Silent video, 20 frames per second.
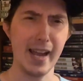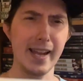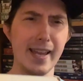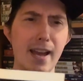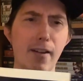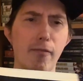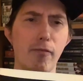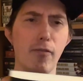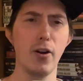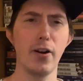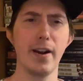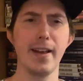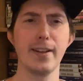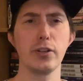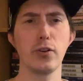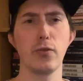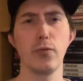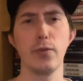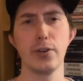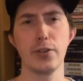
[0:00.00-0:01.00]
Efron as
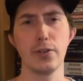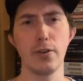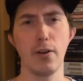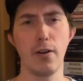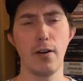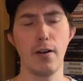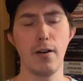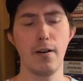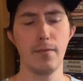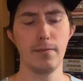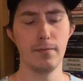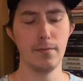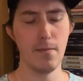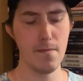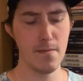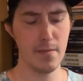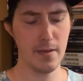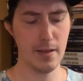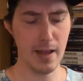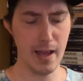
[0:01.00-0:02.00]
Chris R.
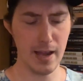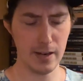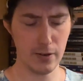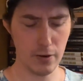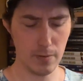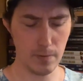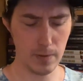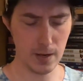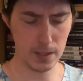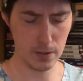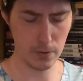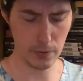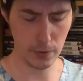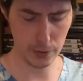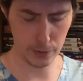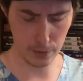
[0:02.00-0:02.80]
The actor who plays Chris